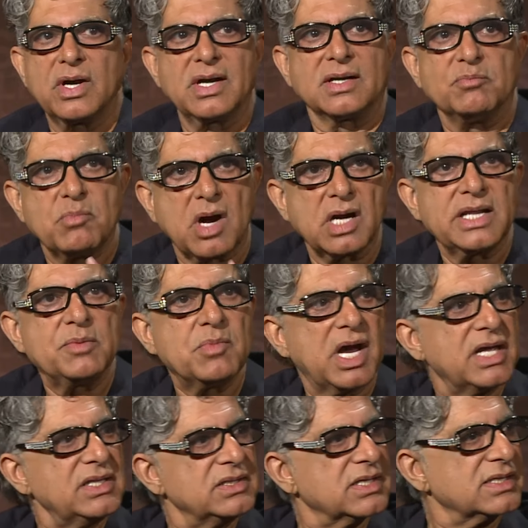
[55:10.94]
word,
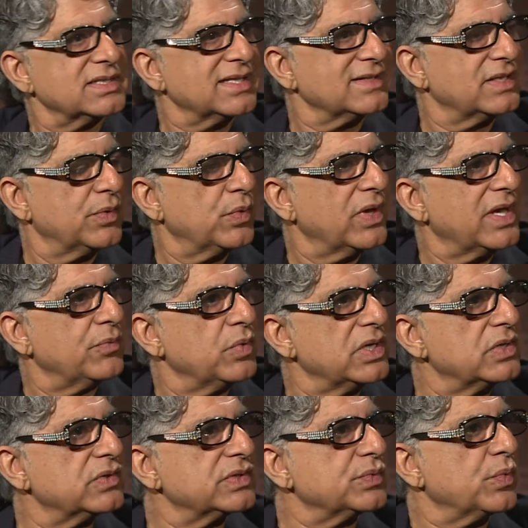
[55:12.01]
body-mind, just the way
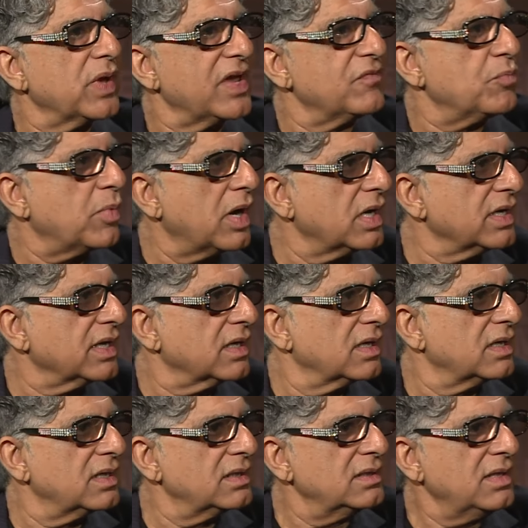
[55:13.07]
we use wave,
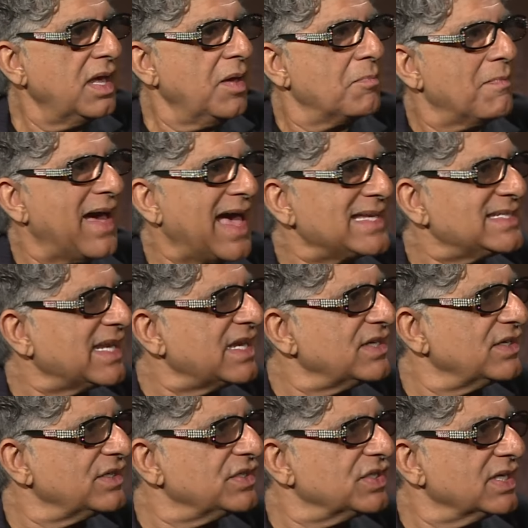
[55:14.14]
particle, mass,
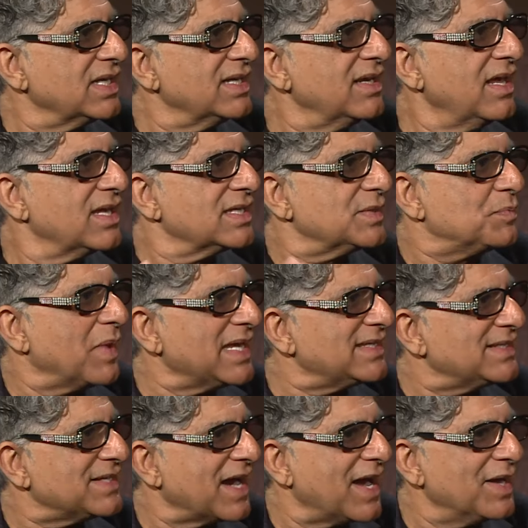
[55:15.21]
energy,
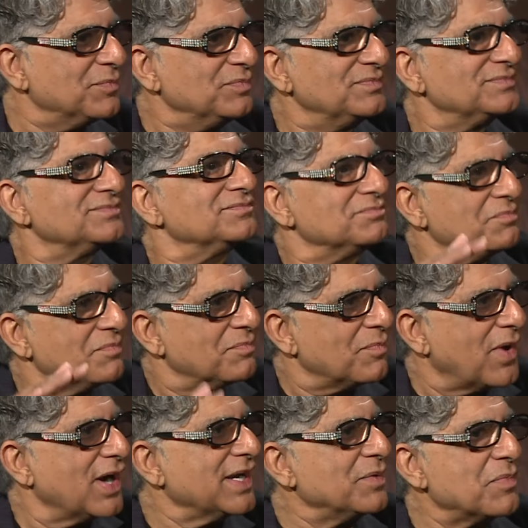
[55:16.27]
space-time,
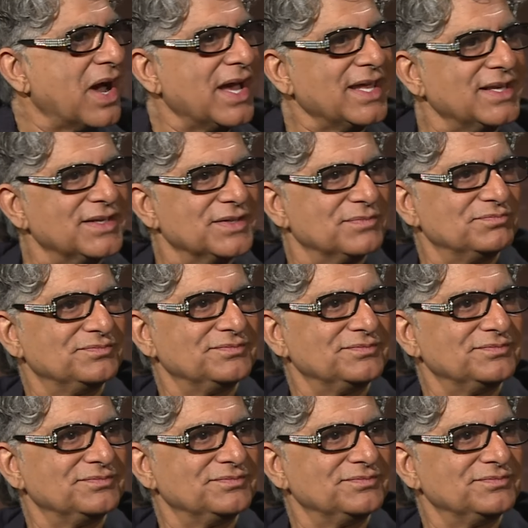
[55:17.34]
body-mind.